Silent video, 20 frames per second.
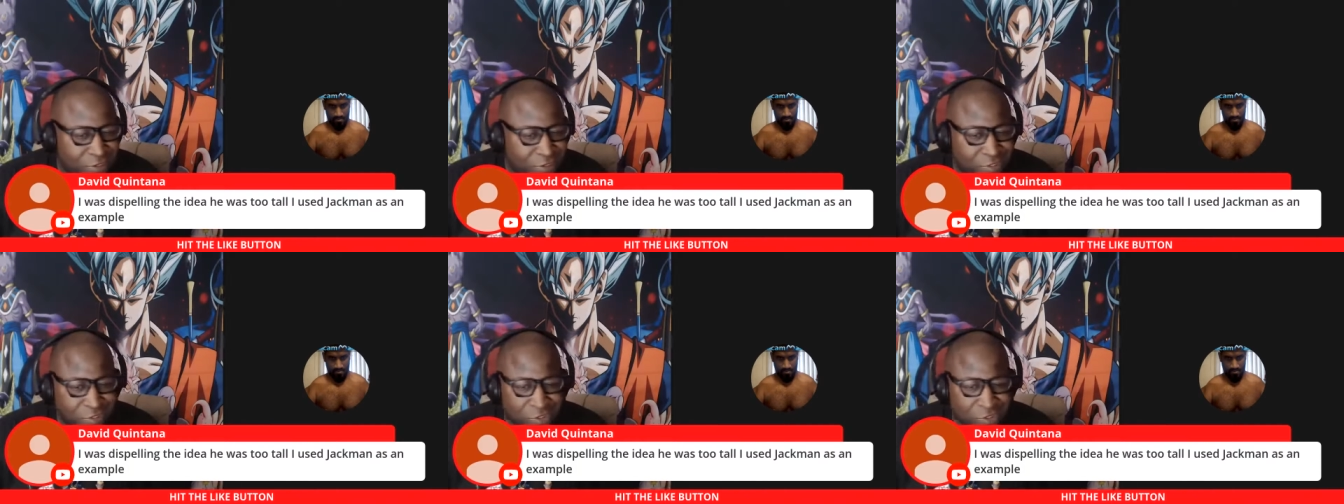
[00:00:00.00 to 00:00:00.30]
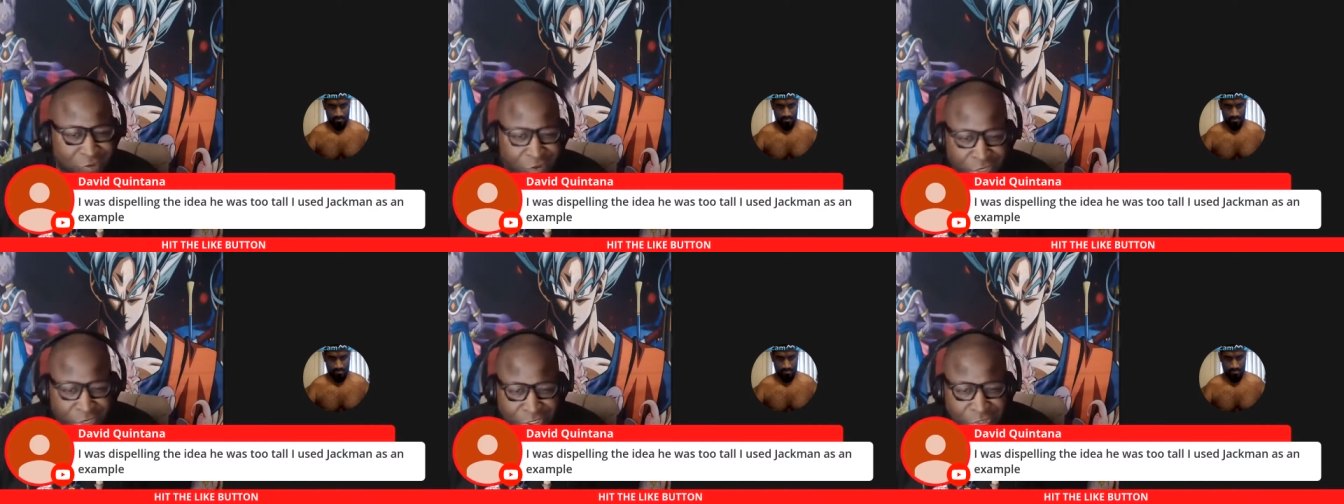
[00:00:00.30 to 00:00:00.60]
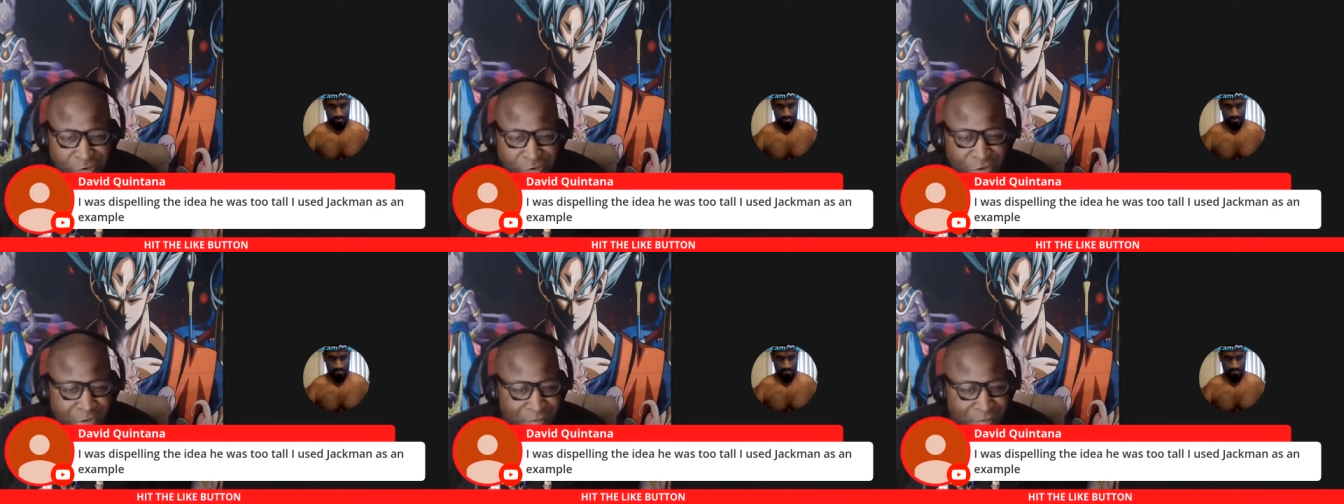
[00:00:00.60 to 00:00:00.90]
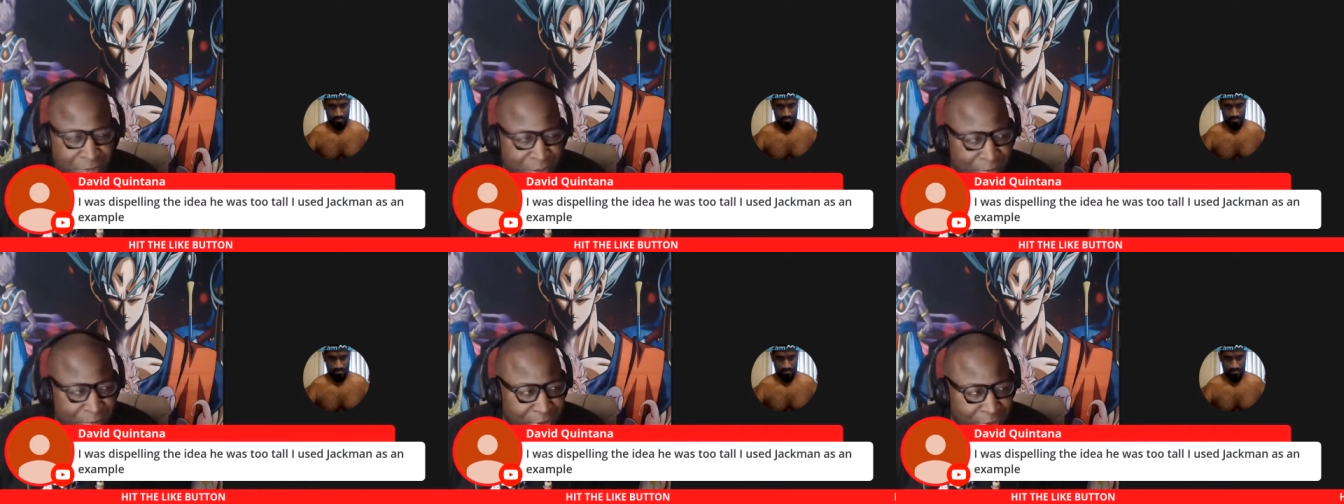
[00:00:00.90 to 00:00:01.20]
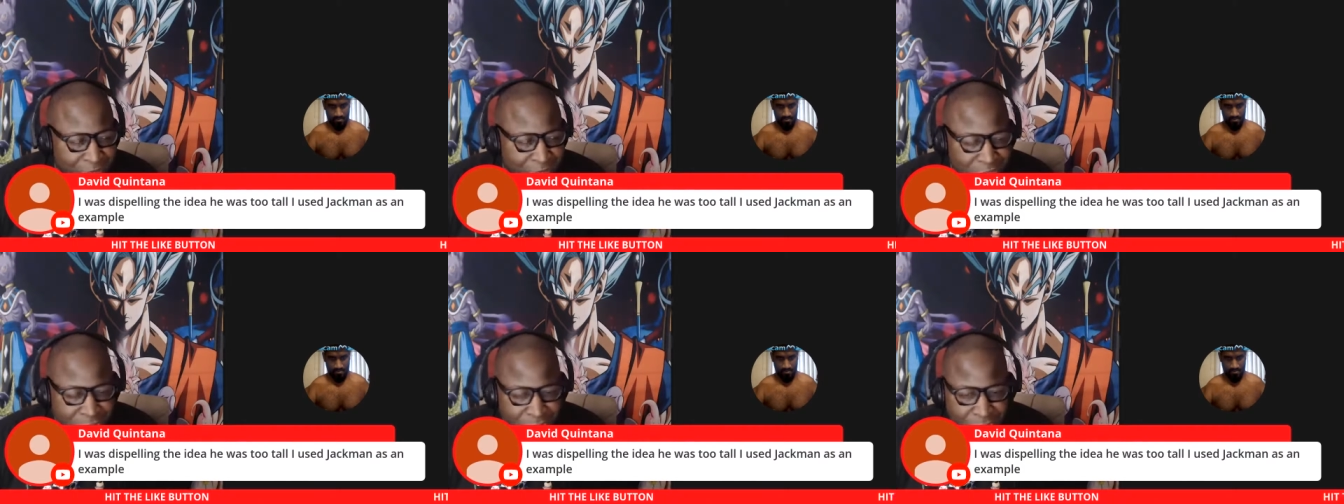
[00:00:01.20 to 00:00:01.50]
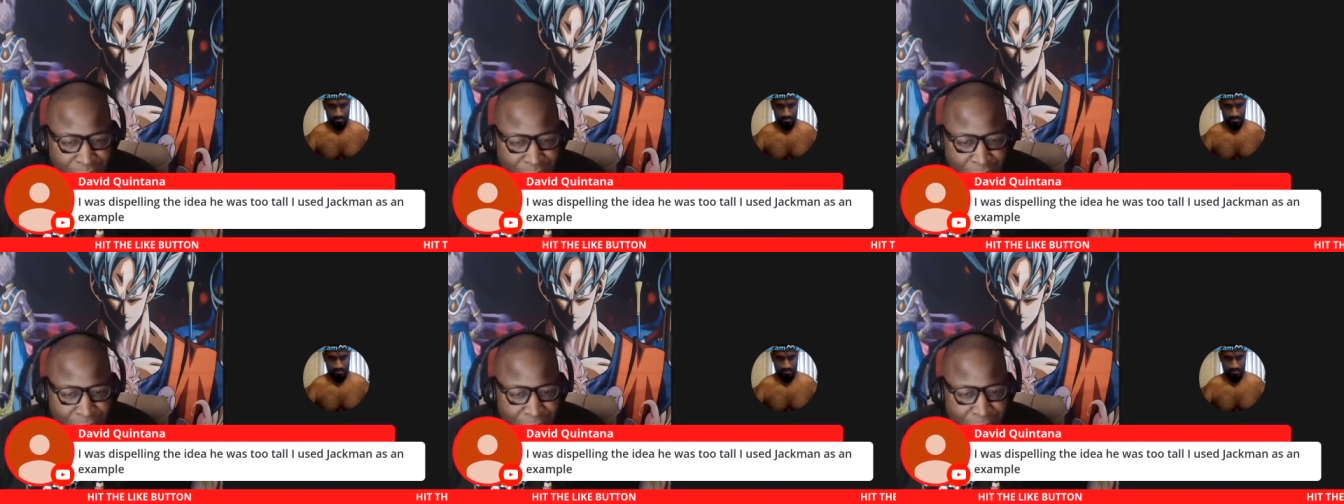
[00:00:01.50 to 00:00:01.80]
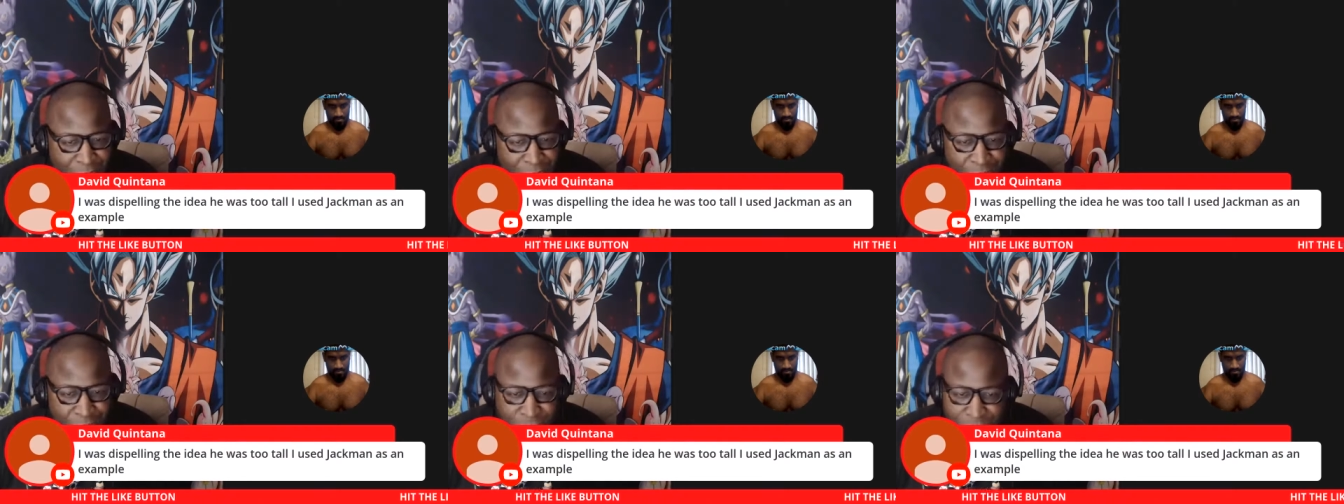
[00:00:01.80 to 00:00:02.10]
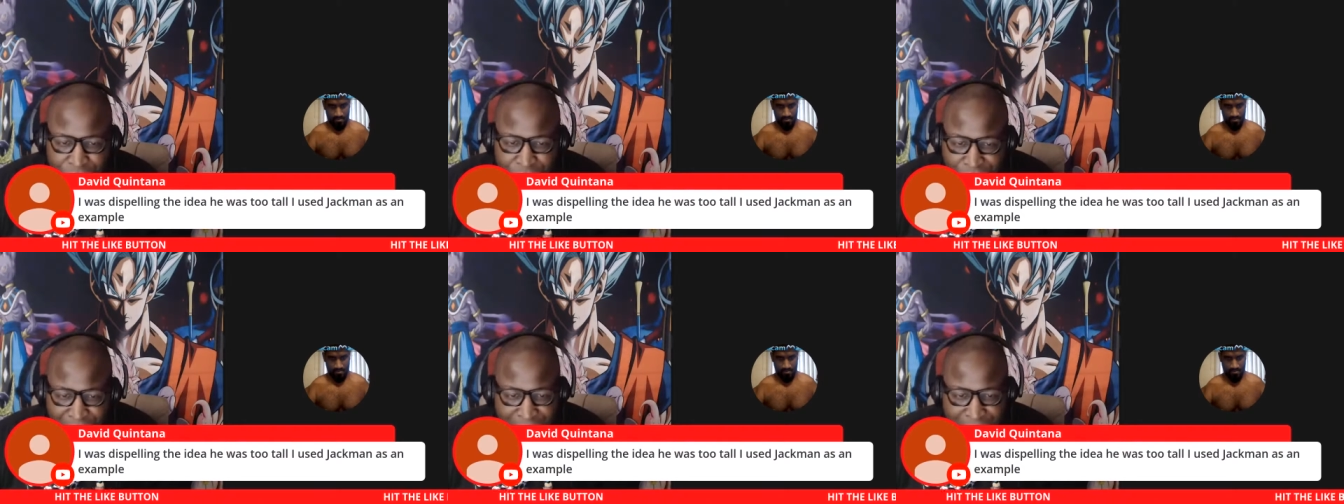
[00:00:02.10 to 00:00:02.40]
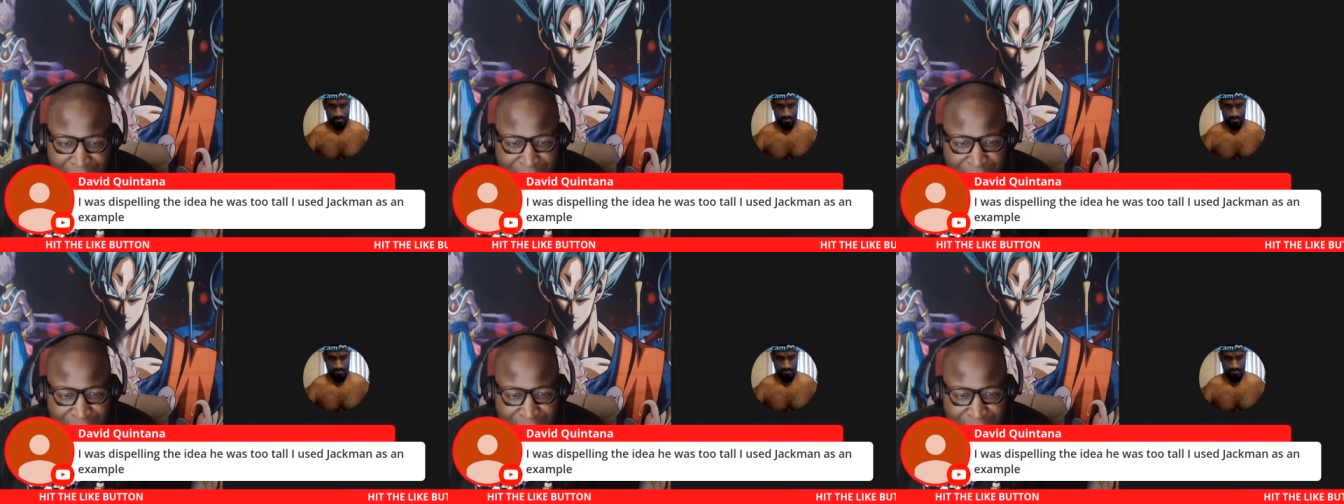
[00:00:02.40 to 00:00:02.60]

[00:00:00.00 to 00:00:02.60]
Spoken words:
George Clooney might can pull off Bruce Wayne,